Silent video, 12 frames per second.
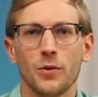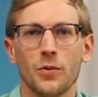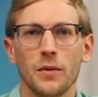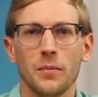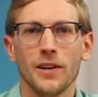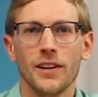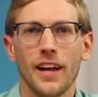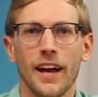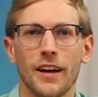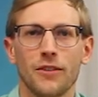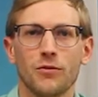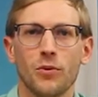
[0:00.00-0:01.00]
the windmill
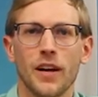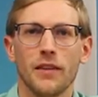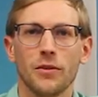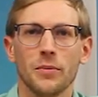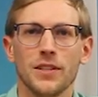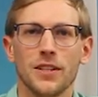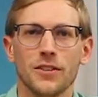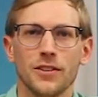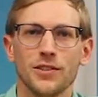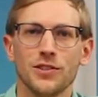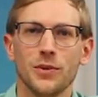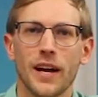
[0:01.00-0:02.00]
out of whatever
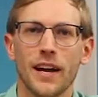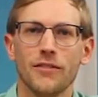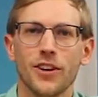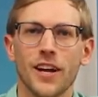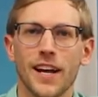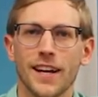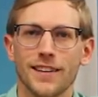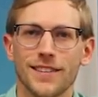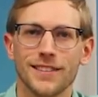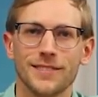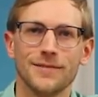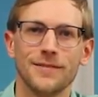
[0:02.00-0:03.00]
materials you have on
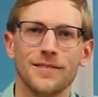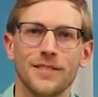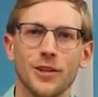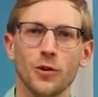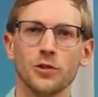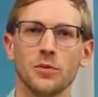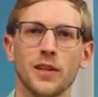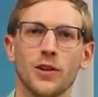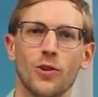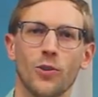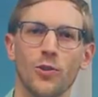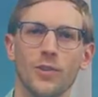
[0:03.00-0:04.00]
hand. The ultimate
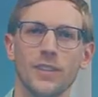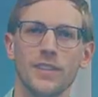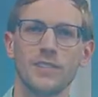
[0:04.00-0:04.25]
goal